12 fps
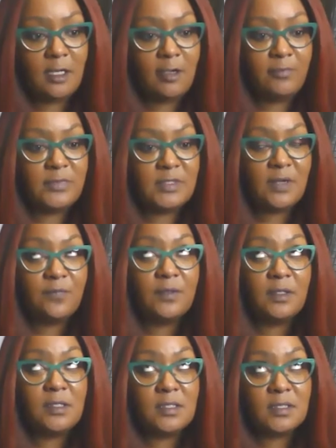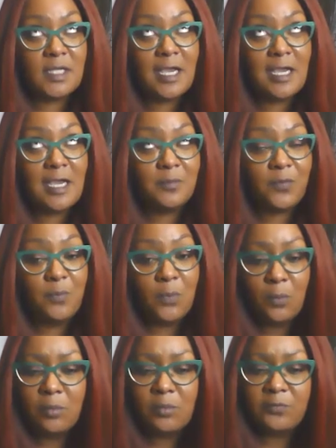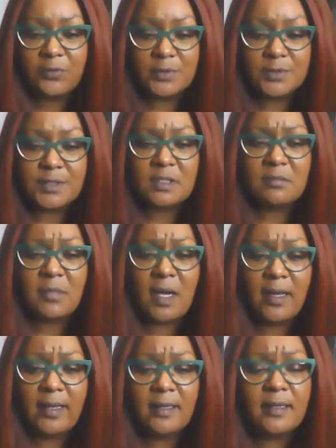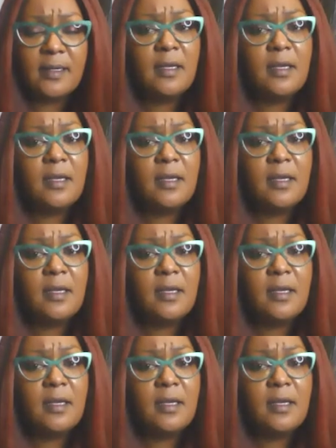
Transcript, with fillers: Um, definitely designed with mobile first in mind